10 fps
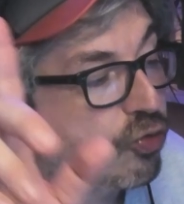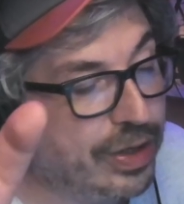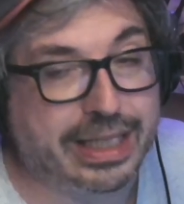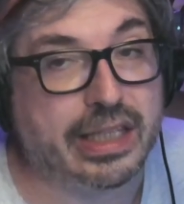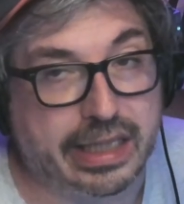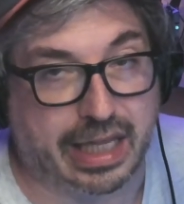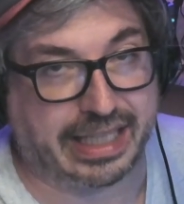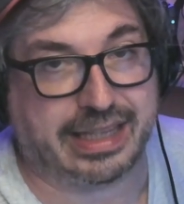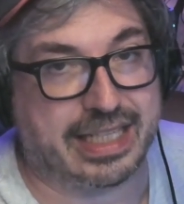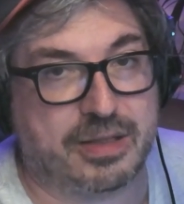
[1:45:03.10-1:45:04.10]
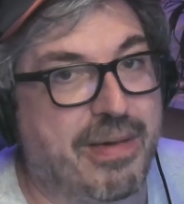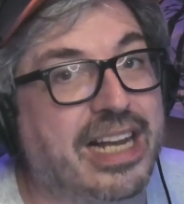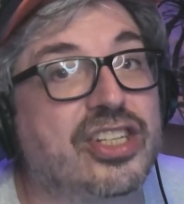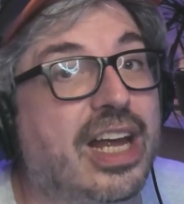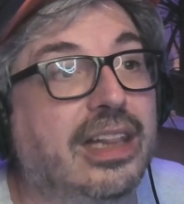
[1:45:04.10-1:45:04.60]
really like this
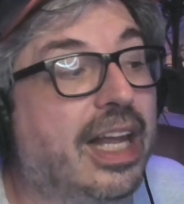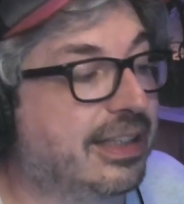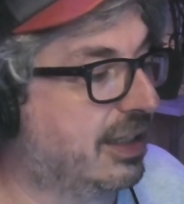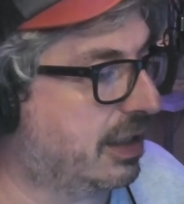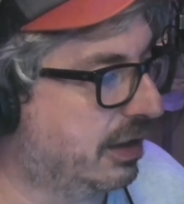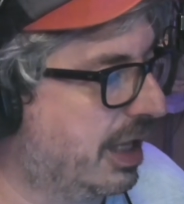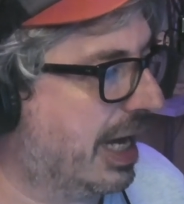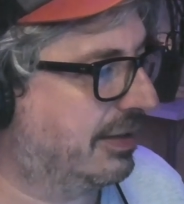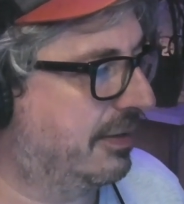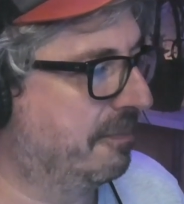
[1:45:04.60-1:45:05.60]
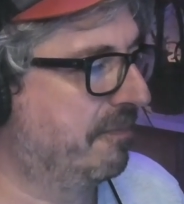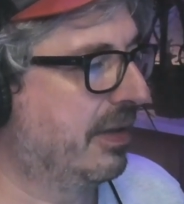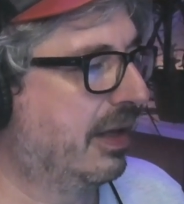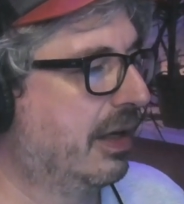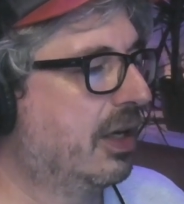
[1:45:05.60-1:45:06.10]
match and I liked it a lot.
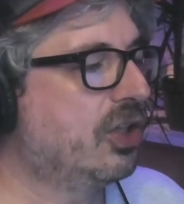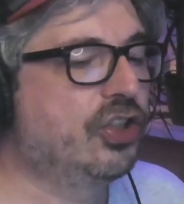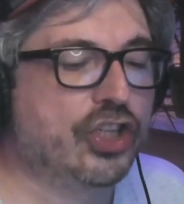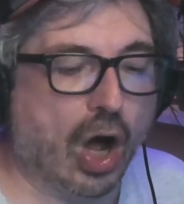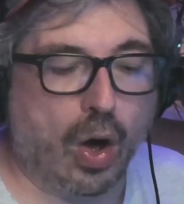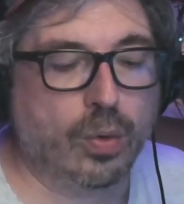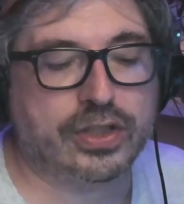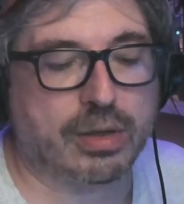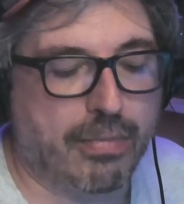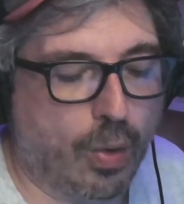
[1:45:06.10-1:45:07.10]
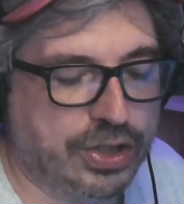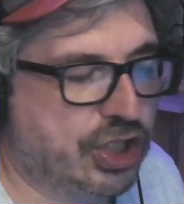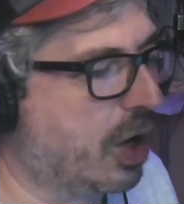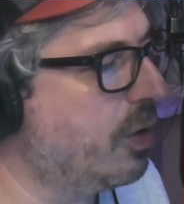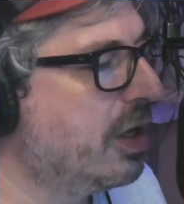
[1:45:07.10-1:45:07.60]
Joe, Samoa
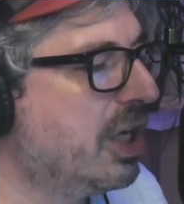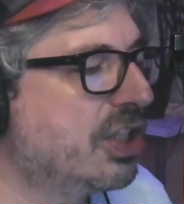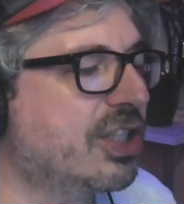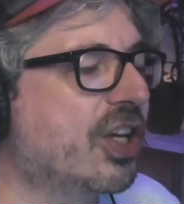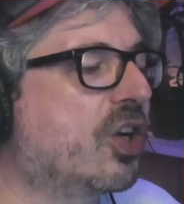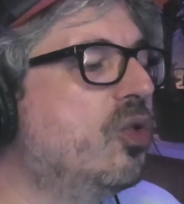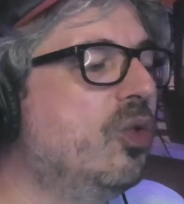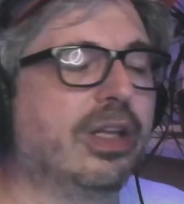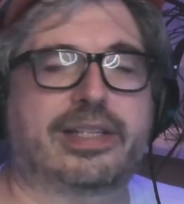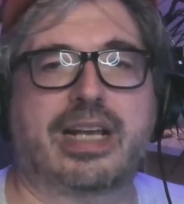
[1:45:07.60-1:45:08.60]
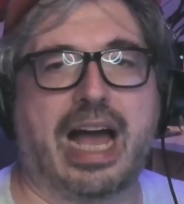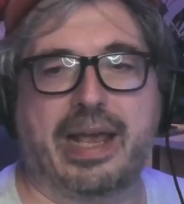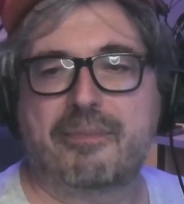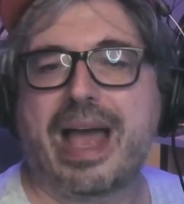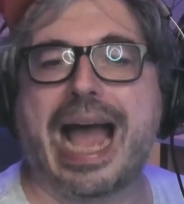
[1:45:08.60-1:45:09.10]
Joe, just the coolest guy.
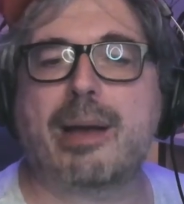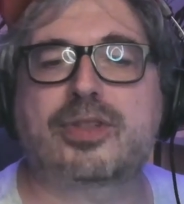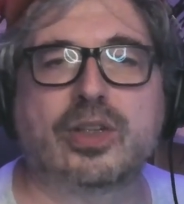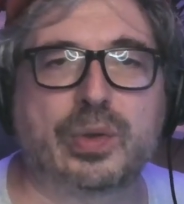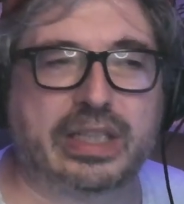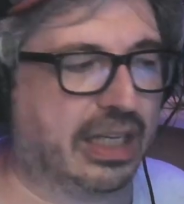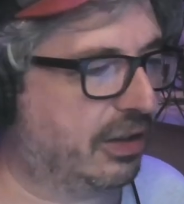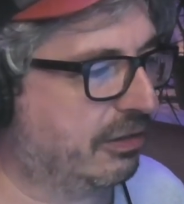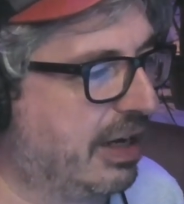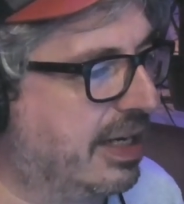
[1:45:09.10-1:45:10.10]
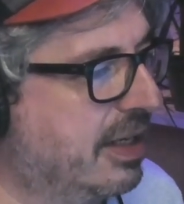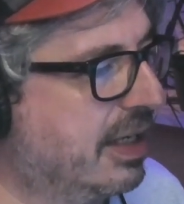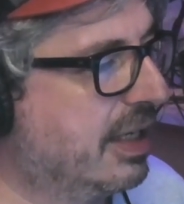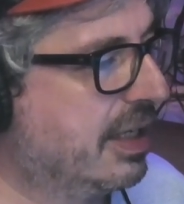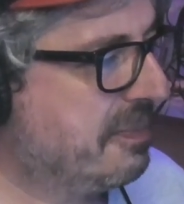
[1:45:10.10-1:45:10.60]
Absolute killer, right?
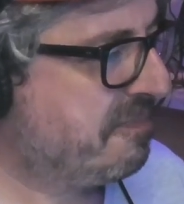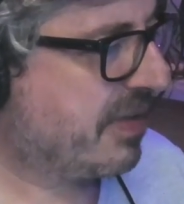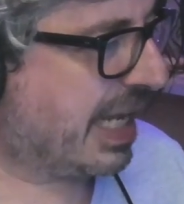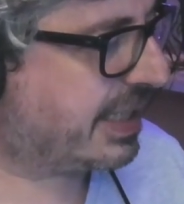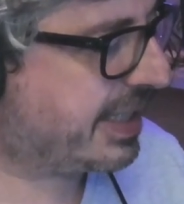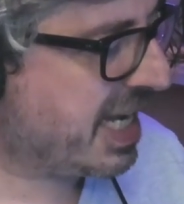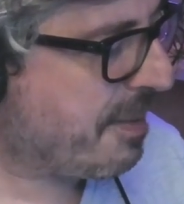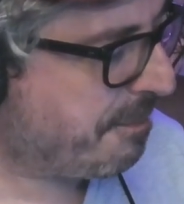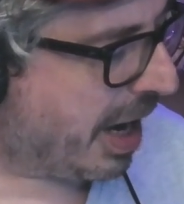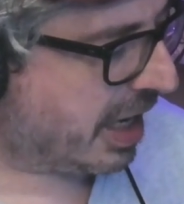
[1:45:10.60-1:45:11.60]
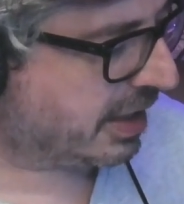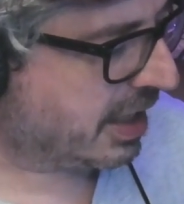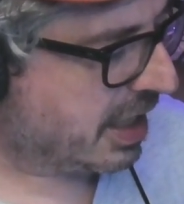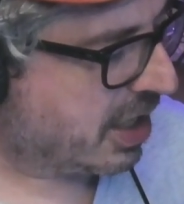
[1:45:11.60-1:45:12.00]
And CM Punk